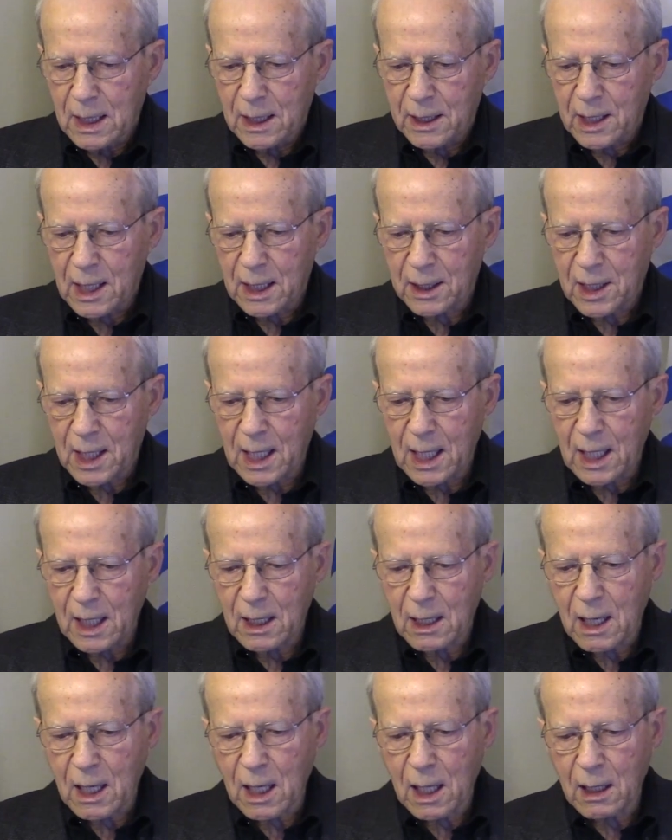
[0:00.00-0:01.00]
that
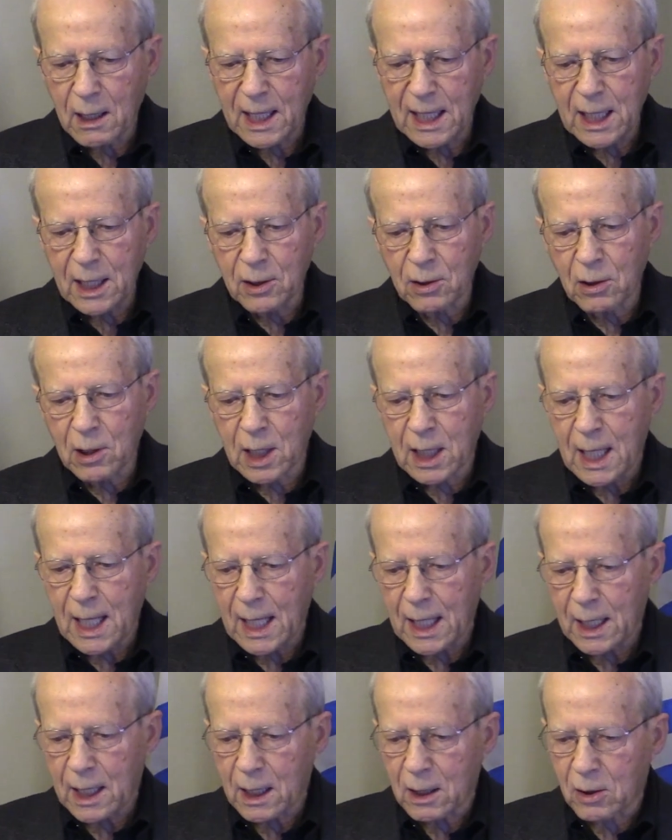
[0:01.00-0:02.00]
they are
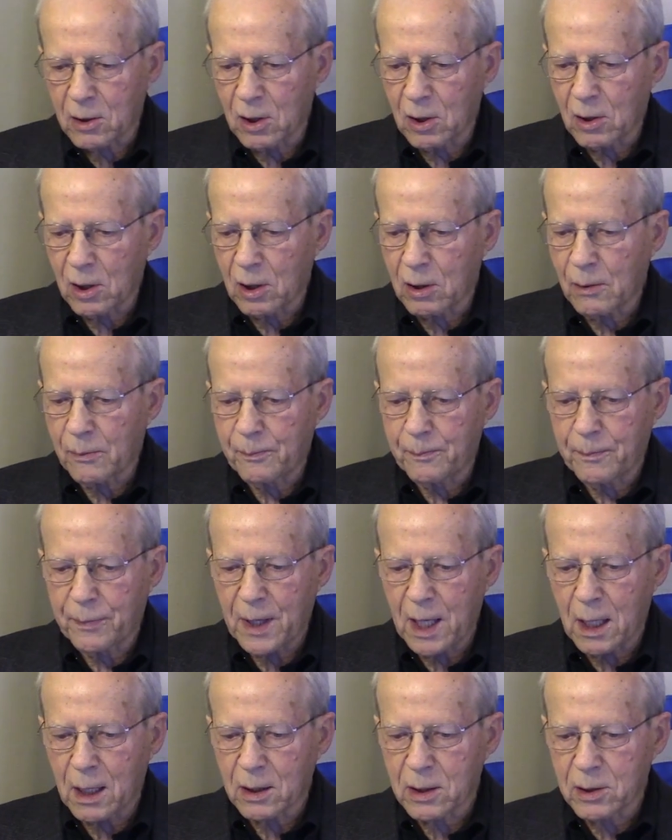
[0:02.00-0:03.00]
inorganic colloidal
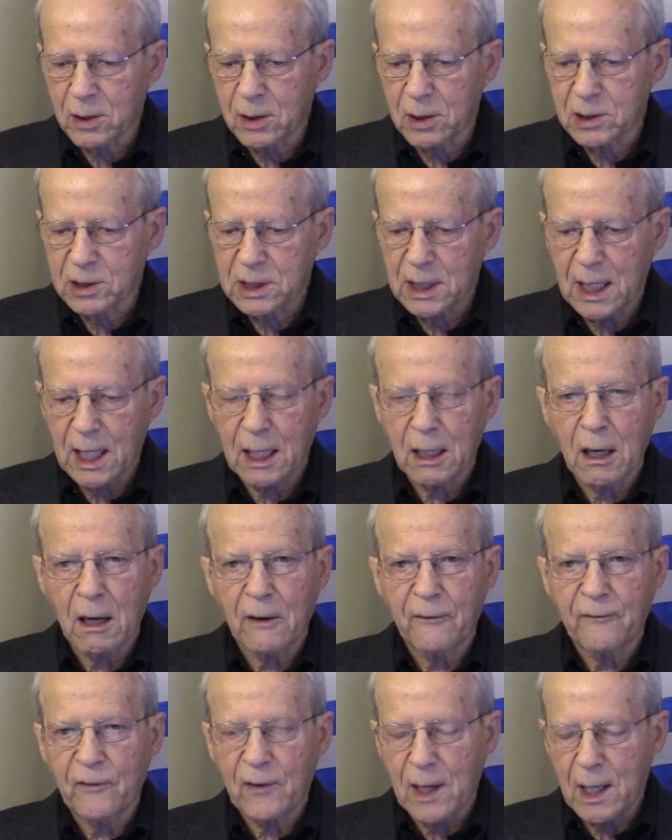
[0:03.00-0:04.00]
particles and
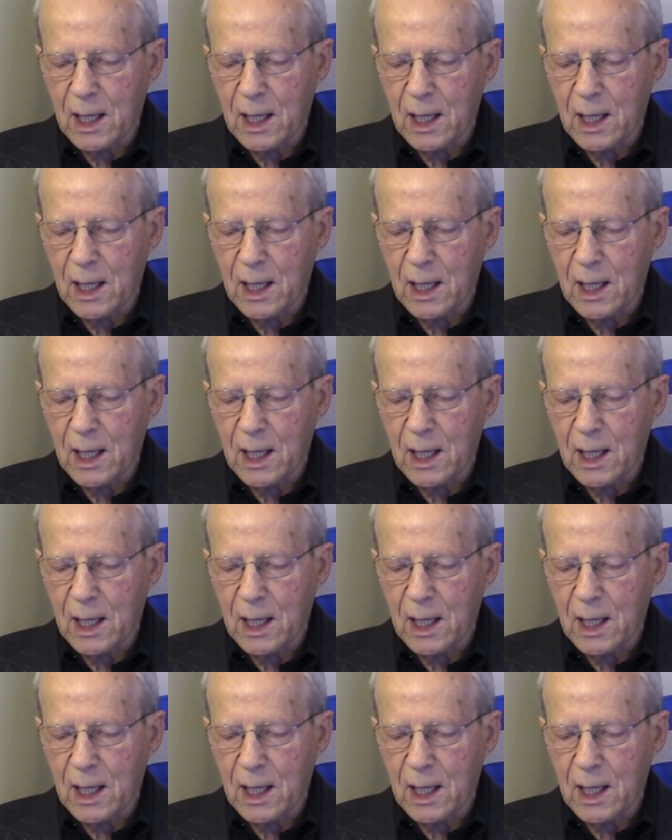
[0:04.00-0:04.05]
are